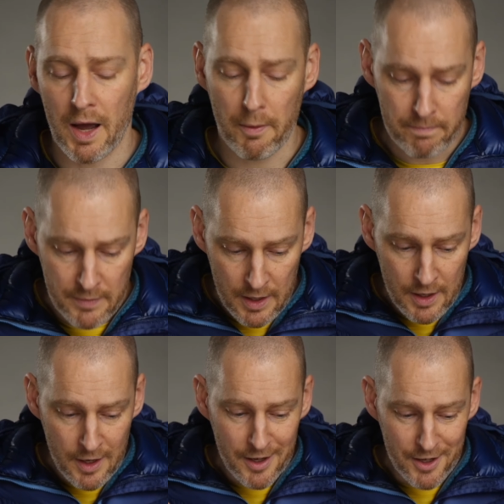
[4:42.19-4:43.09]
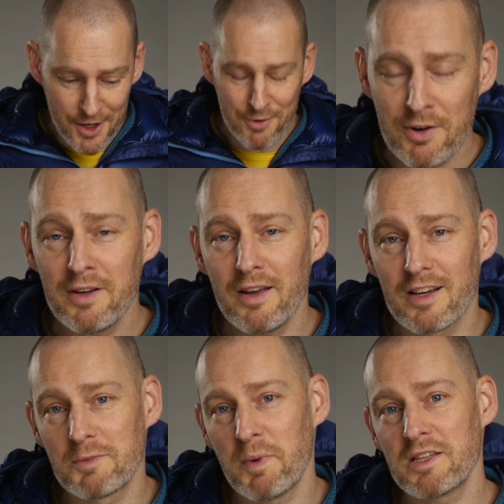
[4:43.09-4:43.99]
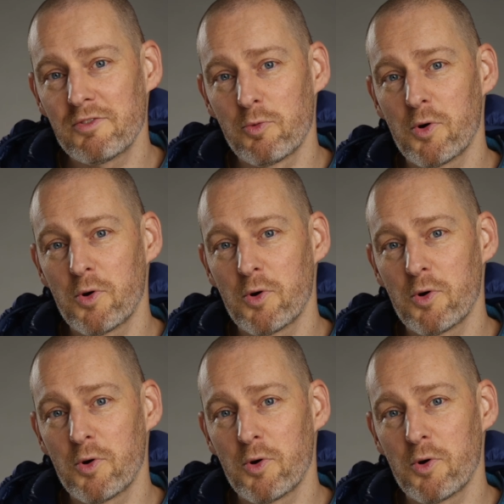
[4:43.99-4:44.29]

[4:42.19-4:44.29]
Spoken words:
Now, hearing expensive